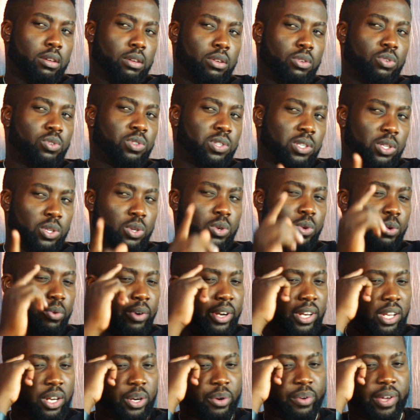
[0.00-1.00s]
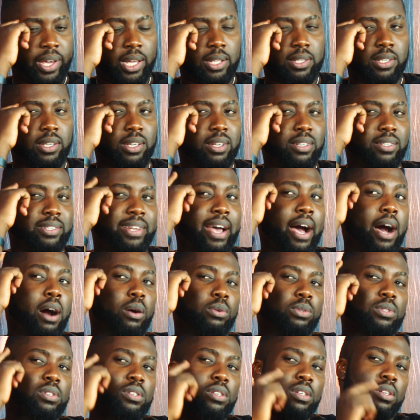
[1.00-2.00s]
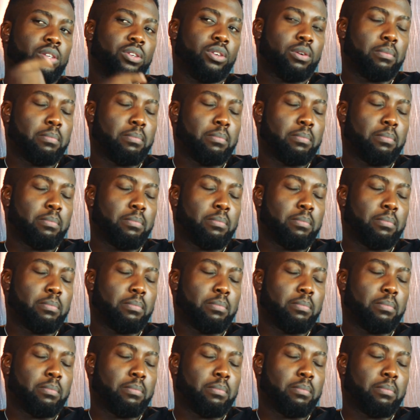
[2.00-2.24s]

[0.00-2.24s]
You see, you're already creating a doubt in